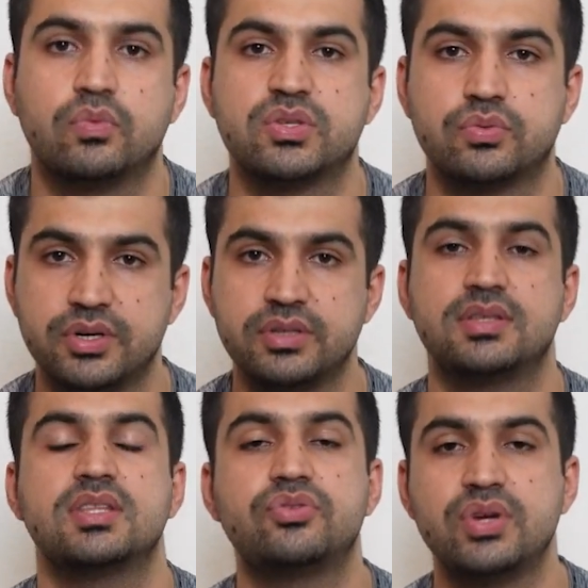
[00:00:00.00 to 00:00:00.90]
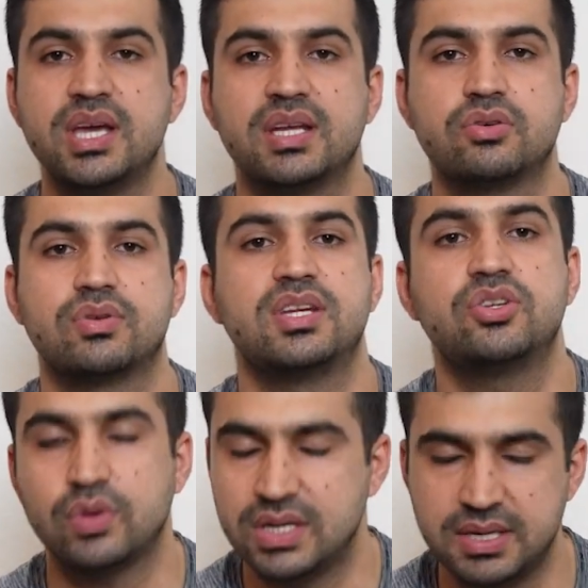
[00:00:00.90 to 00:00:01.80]
was worth
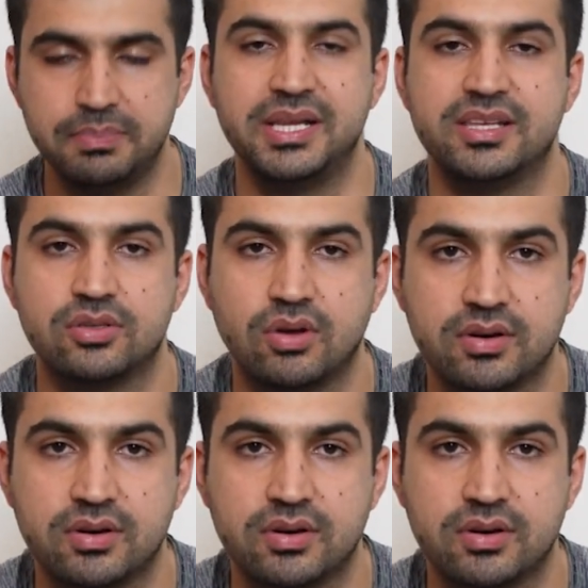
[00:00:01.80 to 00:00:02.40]
$320 billion,